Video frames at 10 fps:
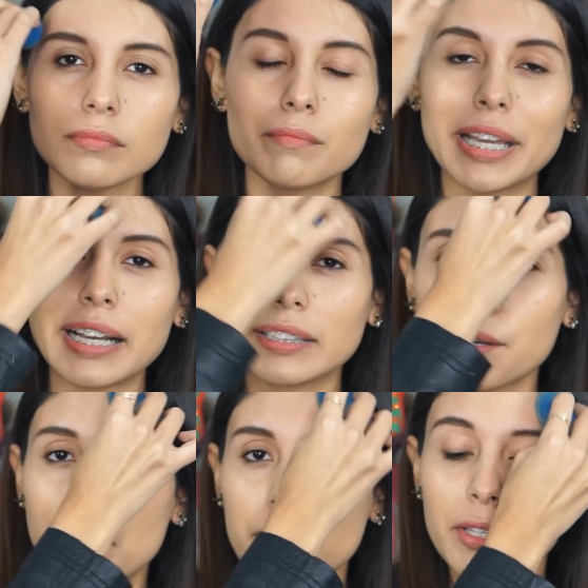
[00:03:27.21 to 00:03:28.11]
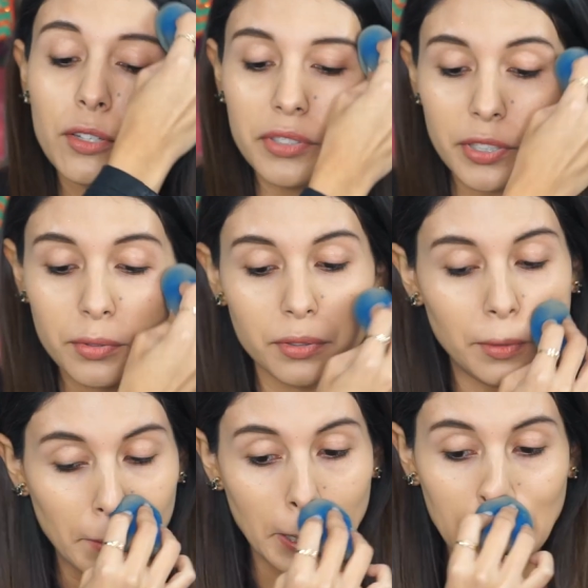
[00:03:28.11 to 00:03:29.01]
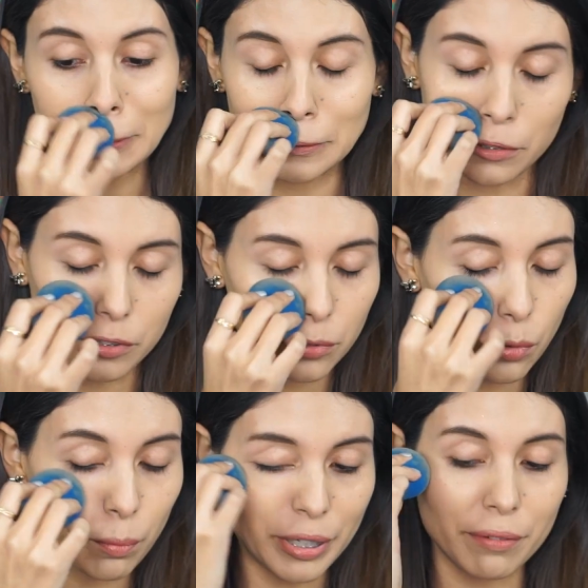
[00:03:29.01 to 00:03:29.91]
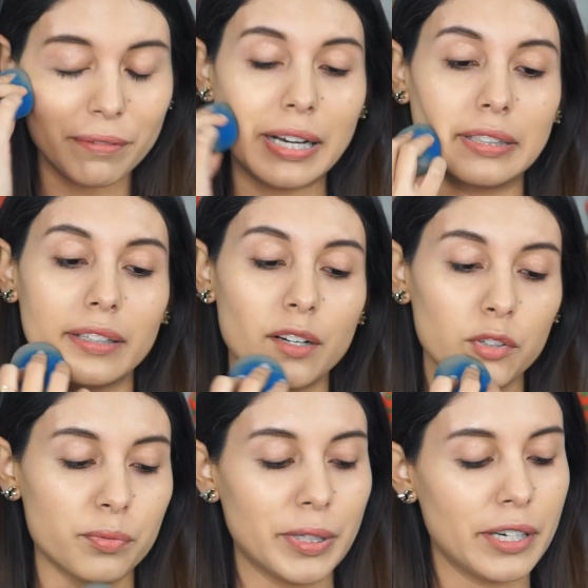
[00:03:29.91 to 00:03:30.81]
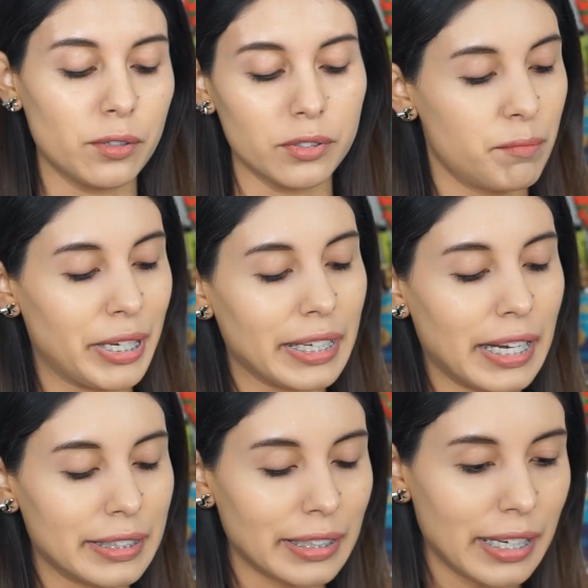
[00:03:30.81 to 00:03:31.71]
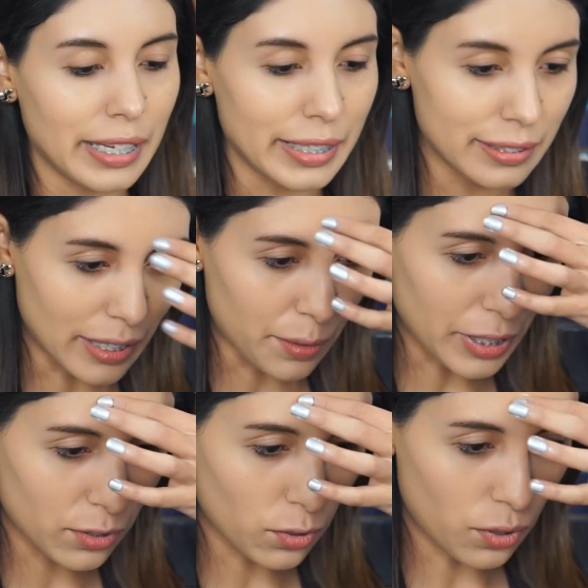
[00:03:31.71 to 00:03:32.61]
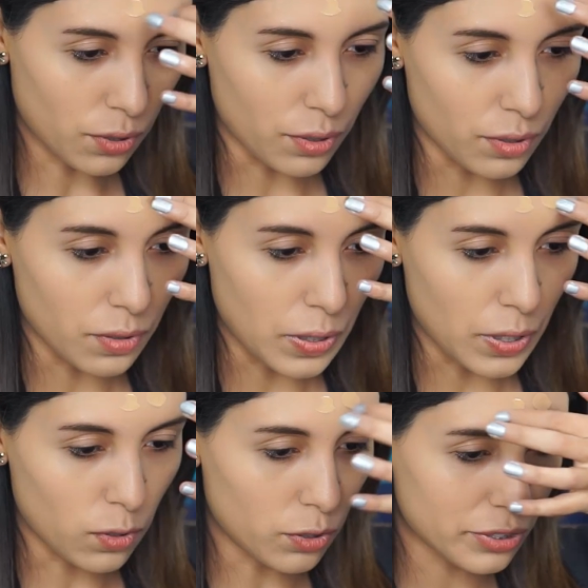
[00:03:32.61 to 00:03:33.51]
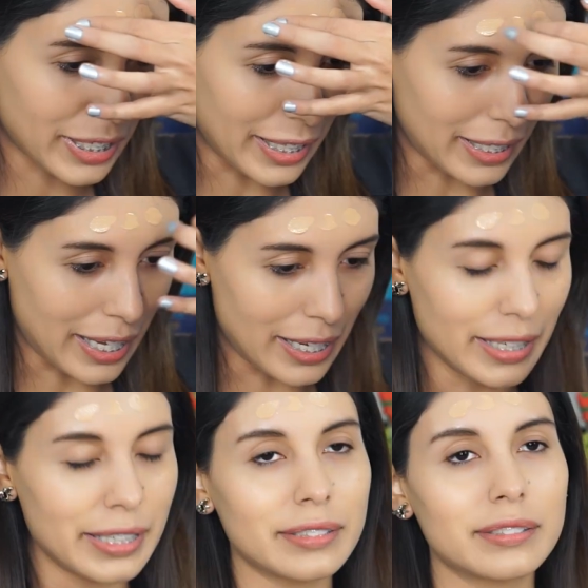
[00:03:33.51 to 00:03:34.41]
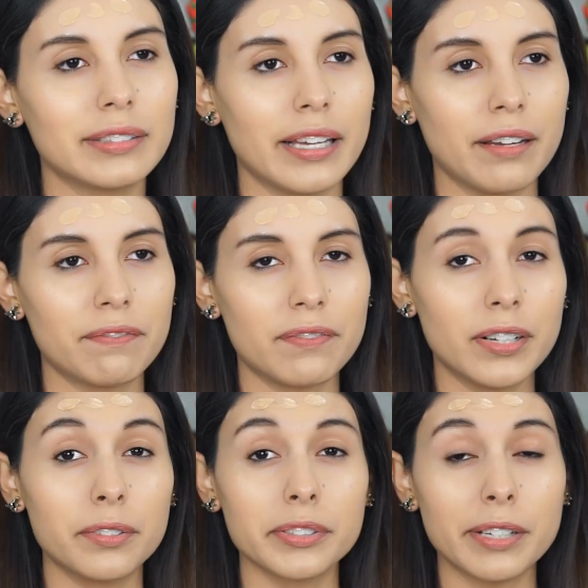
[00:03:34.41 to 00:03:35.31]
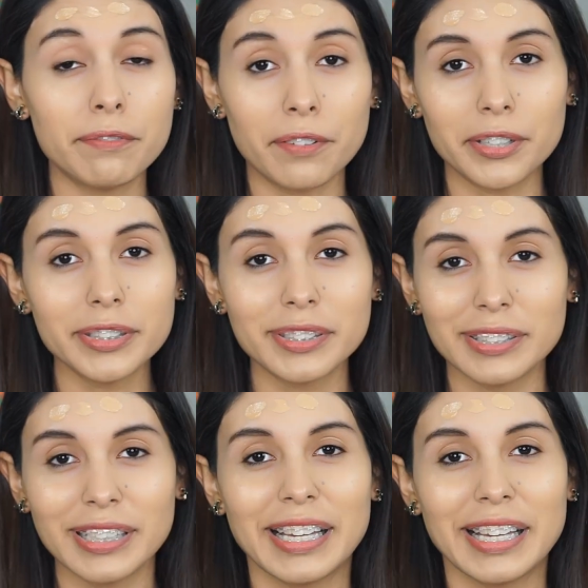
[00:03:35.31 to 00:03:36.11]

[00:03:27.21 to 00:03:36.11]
Me encanta ver videos de YouTube, soy súper fan de los videos. Me encanta estar viendo los canales de Fleur de Force.